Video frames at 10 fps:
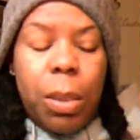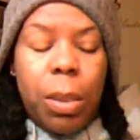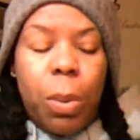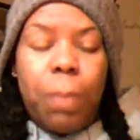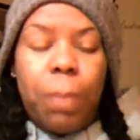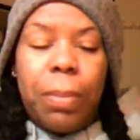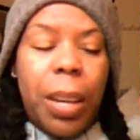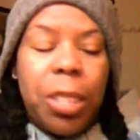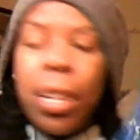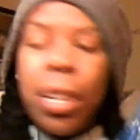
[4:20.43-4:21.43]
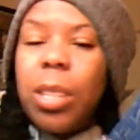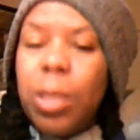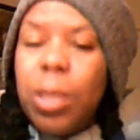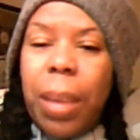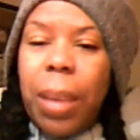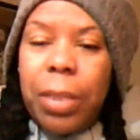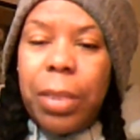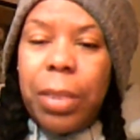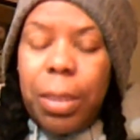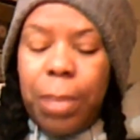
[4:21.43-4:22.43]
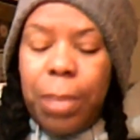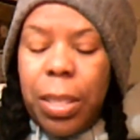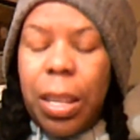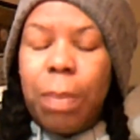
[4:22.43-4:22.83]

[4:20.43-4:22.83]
So I changed the pattern up this